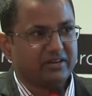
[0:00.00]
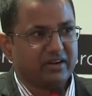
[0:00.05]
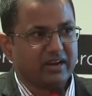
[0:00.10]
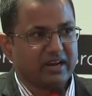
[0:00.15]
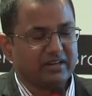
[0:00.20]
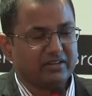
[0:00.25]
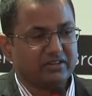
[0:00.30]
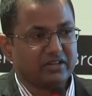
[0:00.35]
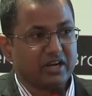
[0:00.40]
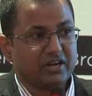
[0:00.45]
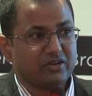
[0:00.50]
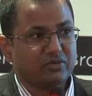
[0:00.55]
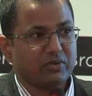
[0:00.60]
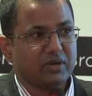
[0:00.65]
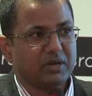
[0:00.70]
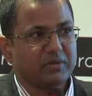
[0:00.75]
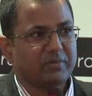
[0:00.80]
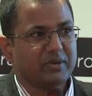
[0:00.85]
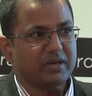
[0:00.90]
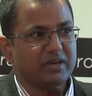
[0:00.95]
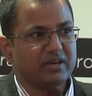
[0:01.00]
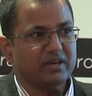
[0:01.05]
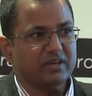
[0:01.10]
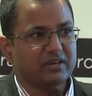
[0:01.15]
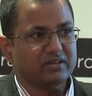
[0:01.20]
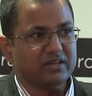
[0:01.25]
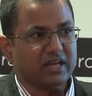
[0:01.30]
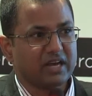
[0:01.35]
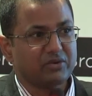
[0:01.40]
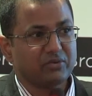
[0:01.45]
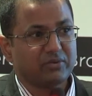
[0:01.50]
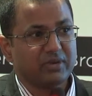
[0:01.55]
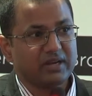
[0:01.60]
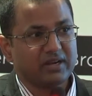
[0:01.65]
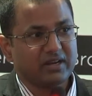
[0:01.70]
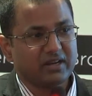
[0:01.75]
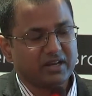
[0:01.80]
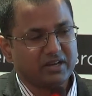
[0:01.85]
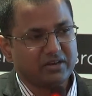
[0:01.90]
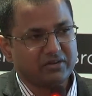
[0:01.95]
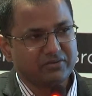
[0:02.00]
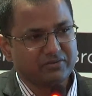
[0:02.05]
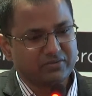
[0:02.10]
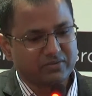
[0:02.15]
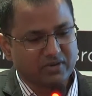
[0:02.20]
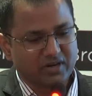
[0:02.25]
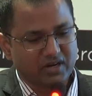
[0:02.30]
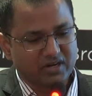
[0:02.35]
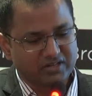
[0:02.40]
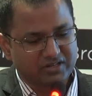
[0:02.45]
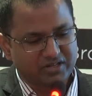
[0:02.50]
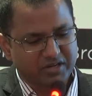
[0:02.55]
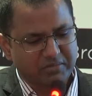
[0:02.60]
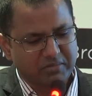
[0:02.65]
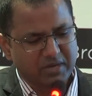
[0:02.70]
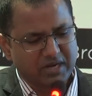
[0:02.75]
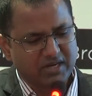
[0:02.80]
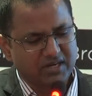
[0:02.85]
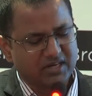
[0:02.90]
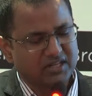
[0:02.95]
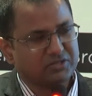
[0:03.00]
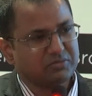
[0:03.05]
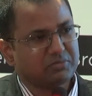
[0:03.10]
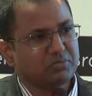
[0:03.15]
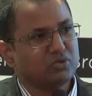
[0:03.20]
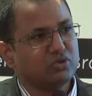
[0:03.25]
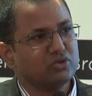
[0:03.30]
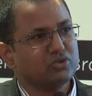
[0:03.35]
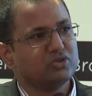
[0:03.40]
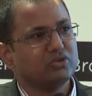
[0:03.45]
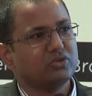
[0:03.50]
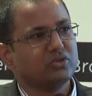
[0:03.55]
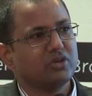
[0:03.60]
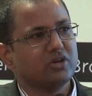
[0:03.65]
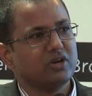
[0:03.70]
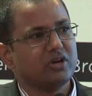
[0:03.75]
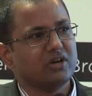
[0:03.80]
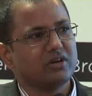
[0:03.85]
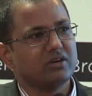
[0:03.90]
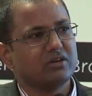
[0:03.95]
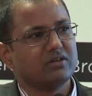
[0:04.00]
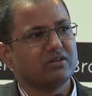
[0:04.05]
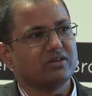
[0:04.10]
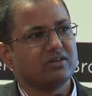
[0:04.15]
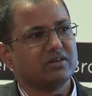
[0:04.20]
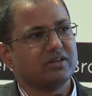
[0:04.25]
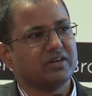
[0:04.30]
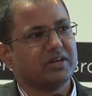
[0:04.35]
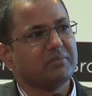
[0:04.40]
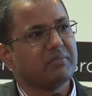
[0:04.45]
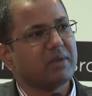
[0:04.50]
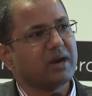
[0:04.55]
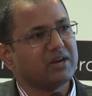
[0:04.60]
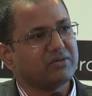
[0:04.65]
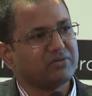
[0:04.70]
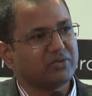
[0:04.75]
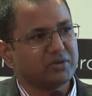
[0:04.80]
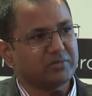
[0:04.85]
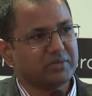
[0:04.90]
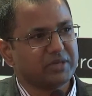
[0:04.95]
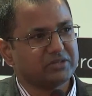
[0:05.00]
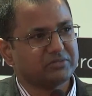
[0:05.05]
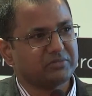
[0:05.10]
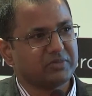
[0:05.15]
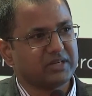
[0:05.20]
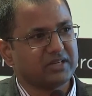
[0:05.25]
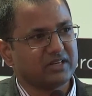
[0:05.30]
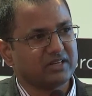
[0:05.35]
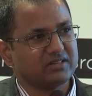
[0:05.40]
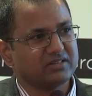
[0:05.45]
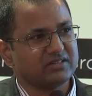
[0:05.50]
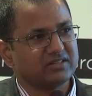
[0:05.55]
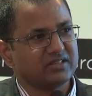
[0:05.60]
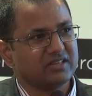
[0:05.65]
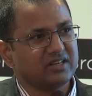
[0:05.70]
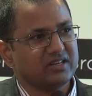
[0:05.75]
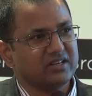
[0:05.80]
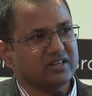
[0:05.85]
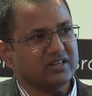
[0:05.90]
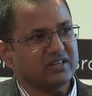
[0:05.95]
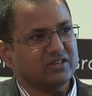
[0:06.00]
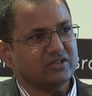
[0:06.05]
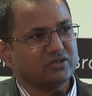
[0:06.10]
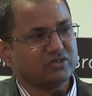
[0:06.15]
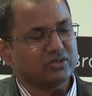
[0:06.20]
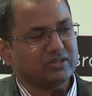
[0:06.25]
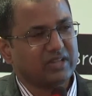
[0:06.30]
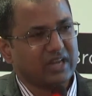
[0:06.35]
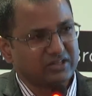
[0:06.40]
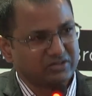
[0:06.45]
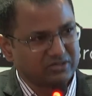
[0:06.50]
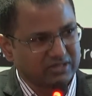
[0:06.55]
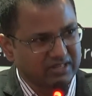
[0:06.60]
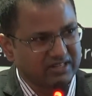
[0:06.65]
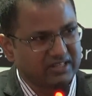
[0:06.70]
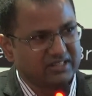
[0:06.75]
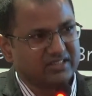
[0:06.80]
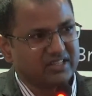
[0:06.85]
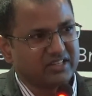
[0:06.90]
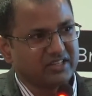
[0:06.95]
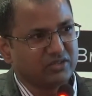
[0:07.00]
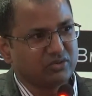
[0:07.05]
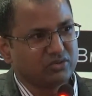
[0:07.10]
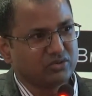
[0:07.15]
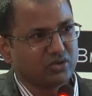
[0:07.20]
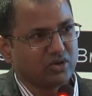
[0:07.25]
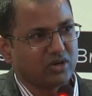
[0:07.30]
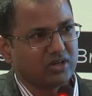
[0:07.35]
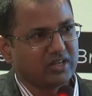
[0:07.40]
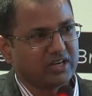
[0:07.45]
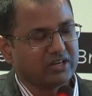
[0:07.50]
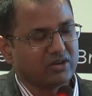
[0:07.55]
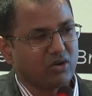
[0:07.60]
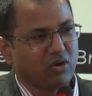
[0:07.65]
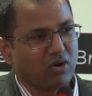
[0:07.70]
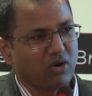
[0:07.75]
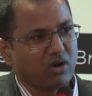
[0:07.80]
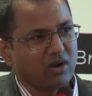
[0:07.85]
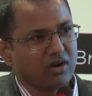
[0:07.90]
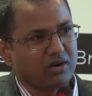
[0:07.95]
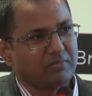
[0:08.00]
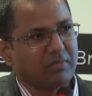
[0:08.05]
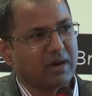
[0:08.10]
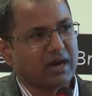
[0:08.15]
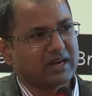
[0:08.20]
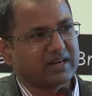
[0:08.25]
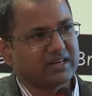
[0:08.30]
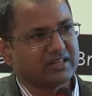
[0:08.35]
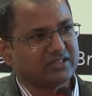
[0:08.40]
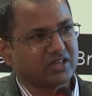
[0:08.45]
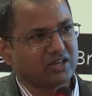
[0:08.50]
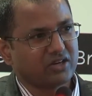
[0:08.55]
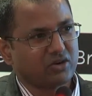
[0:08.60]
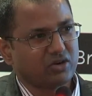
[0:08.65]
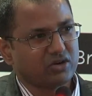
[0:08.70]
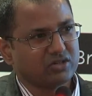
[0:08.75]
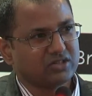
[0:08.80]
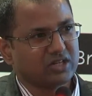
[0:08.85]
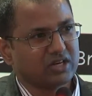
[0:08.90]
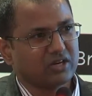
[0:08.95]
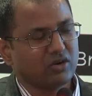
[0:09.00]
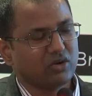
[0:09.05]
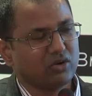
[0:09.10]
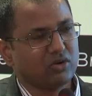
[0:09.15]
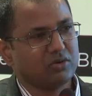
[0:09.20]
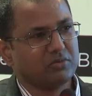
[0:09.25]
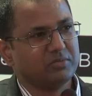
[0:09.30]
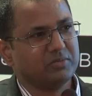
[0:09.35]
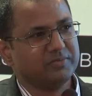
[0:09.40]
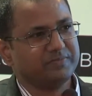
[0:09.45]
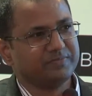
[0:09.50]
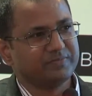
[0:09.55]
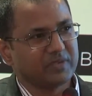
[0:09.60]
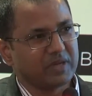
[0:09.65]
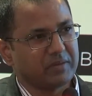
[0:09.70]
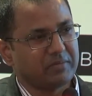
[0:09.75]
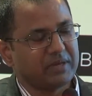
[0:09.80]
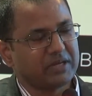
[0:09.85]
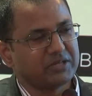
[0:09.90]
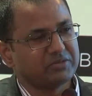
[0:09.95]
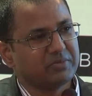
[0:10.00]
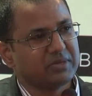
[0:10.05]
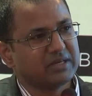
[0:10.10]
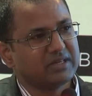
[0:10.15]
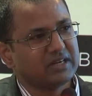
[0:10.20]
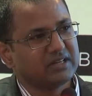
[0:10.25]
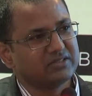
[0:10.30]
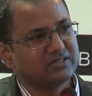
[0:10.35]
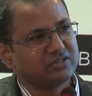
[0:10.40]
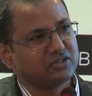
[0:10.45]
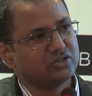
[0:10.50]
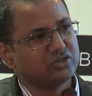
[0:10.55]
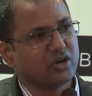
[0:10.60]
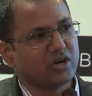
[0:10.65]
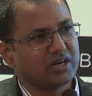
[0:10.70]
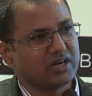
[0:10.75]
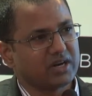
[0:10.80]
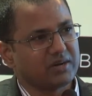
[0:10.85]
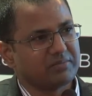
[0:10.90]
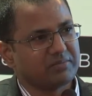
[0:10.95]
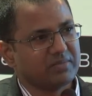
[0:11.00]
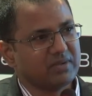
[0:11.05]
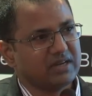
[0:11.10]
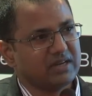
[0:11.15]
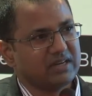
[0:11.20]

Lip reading: right? That will give a tremendous boost to your demand for base metals. So that's the reason you saw that all markets across the globe, the base metals shot up,